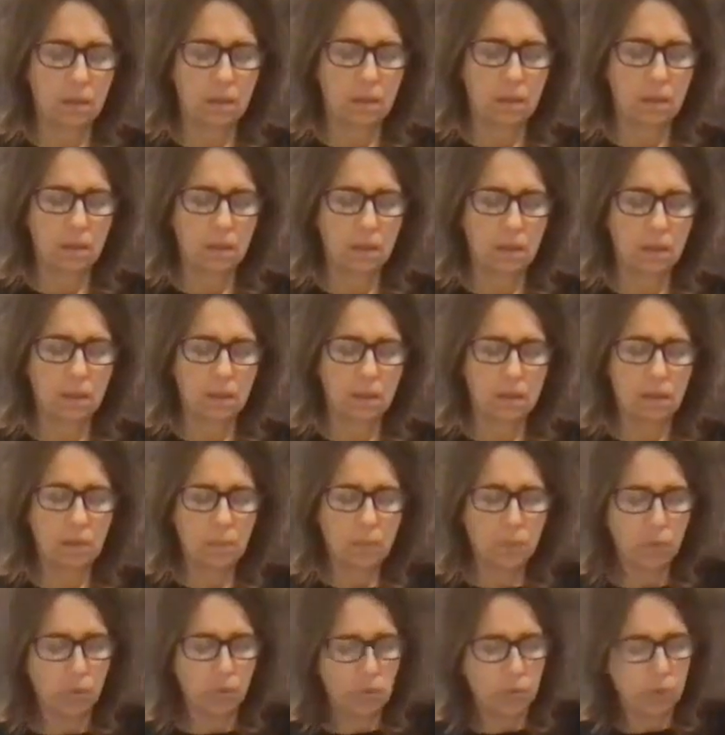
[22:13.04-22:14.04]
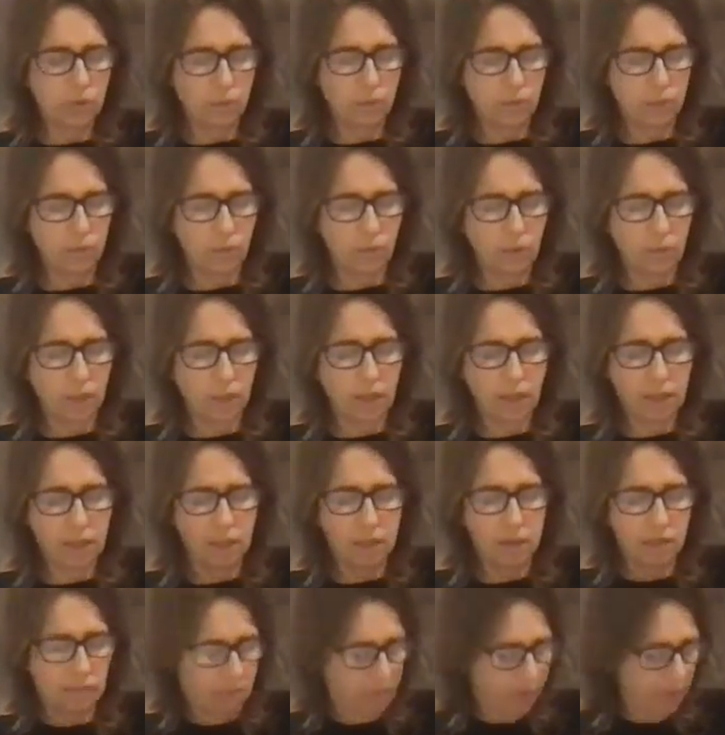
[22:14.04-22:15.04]
There's this beautiful
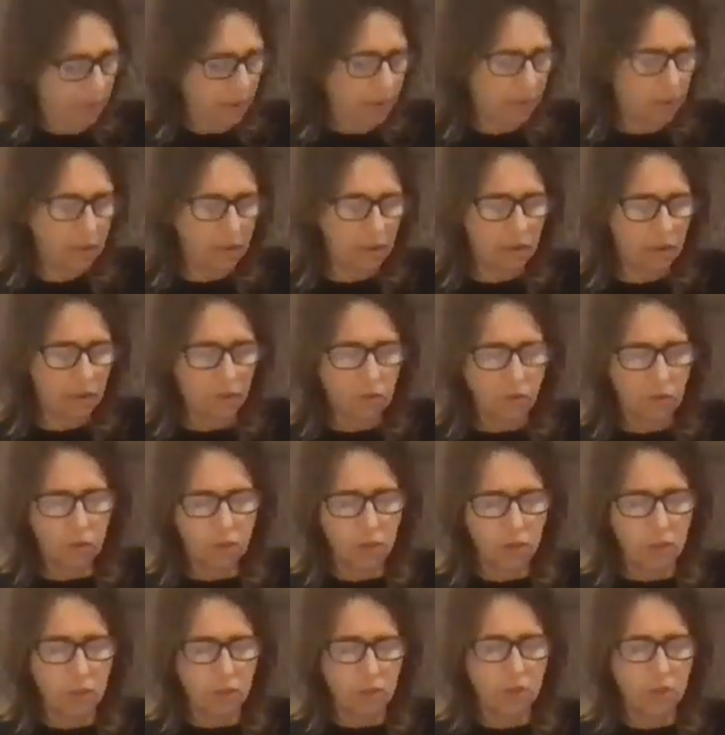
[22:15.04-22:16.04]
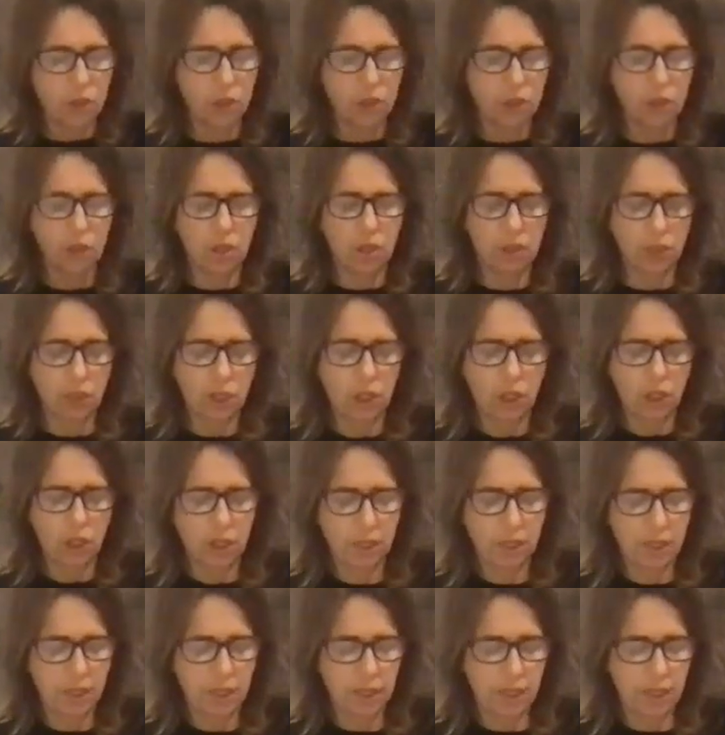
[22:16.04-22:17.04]
line by this
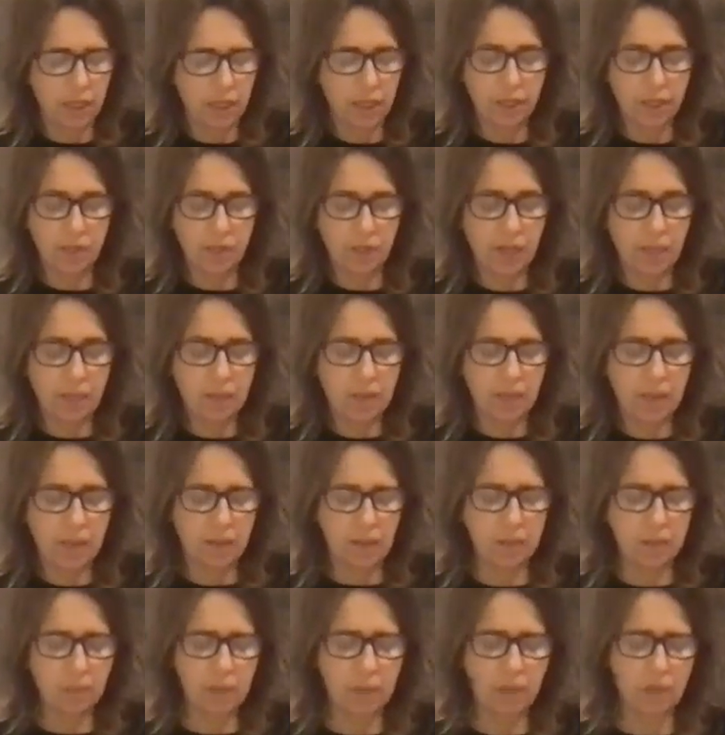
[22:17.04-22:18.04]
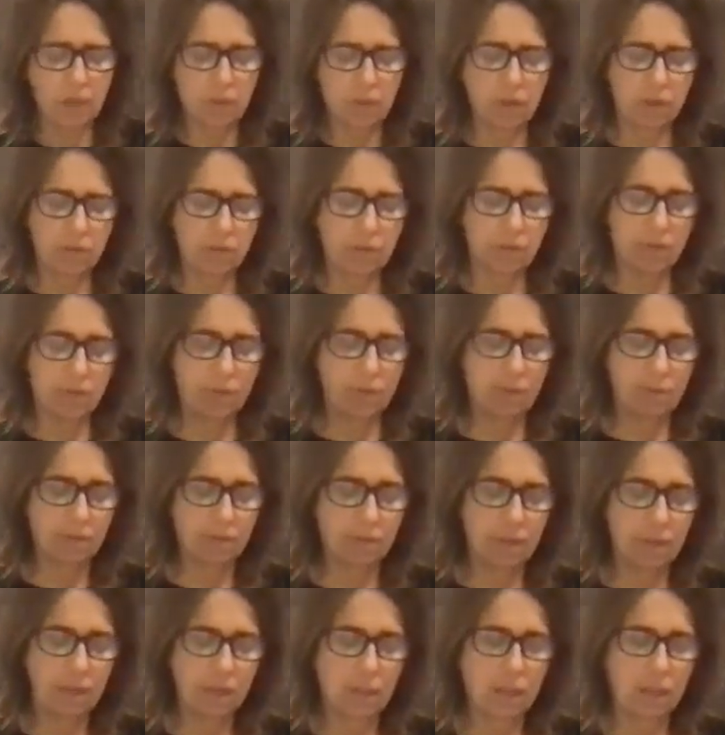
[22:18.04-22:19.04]
Japanese poet
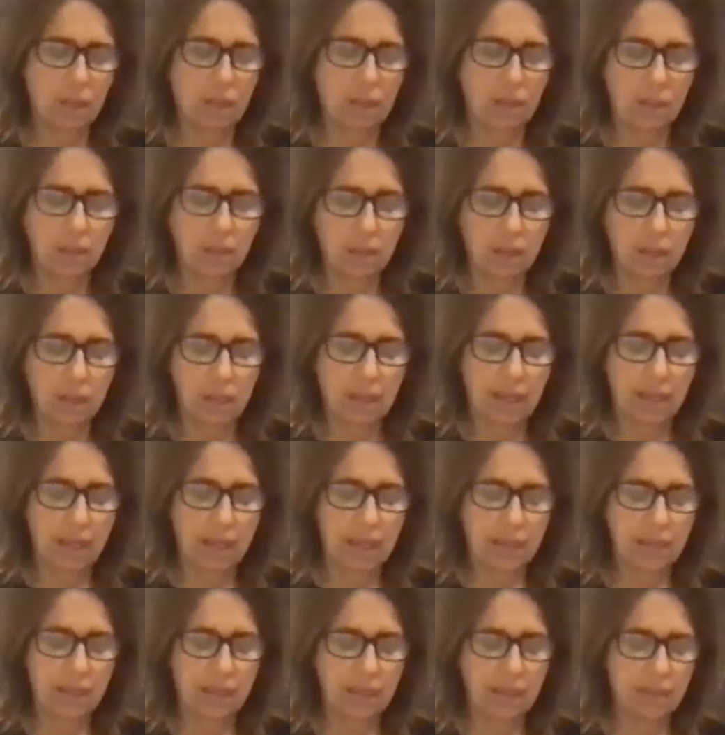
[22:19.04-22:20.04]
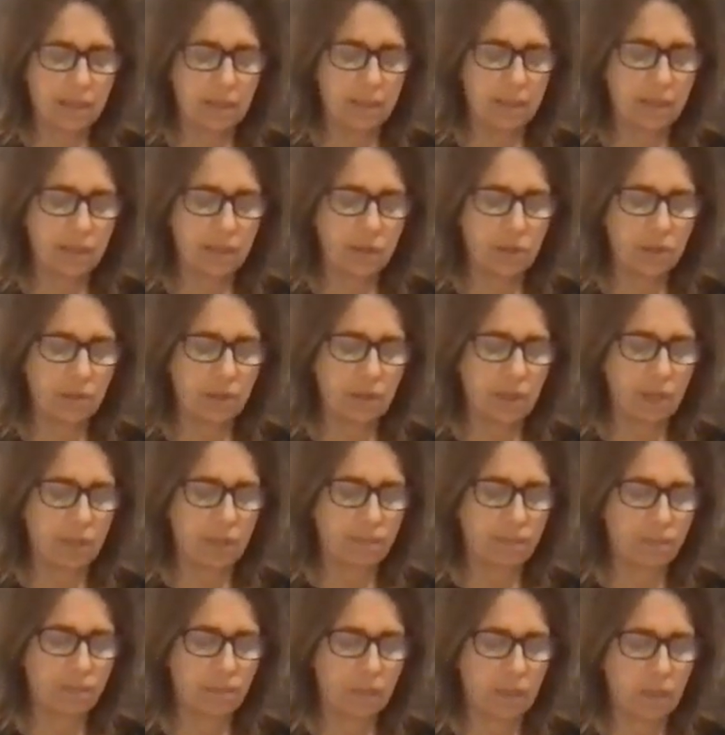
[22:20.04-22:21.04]
from the 18th
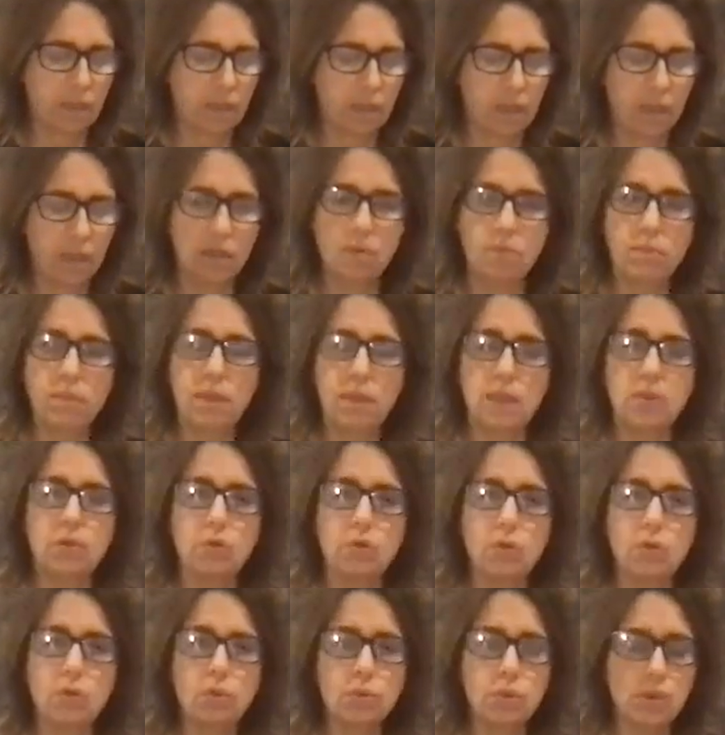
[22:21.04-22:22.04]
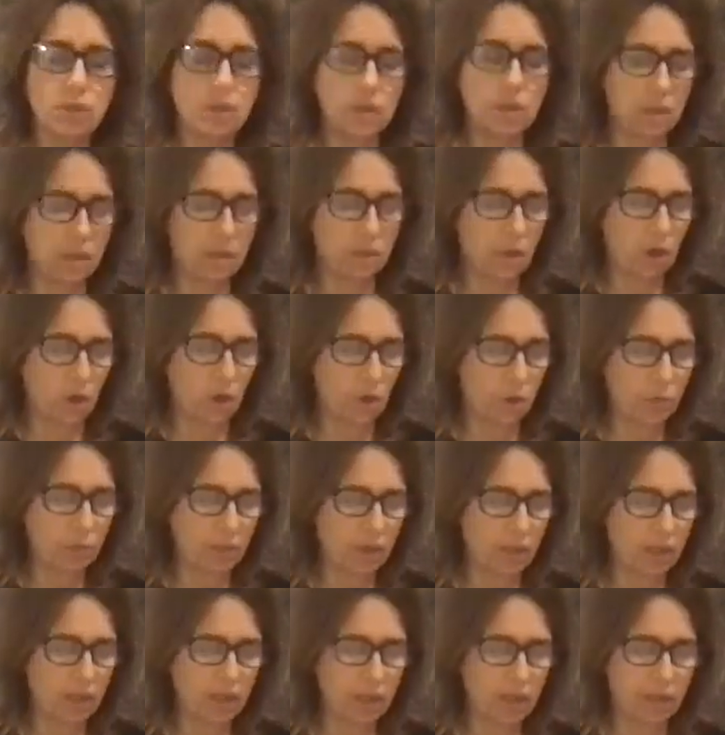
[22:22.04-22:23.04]
century, and it really talks to this
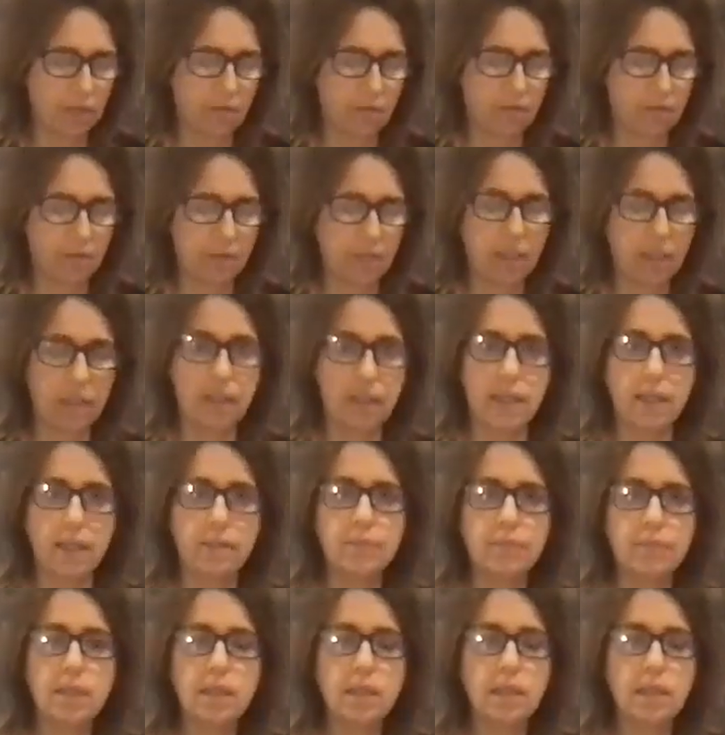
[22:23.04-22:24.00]
open-hearted feeling.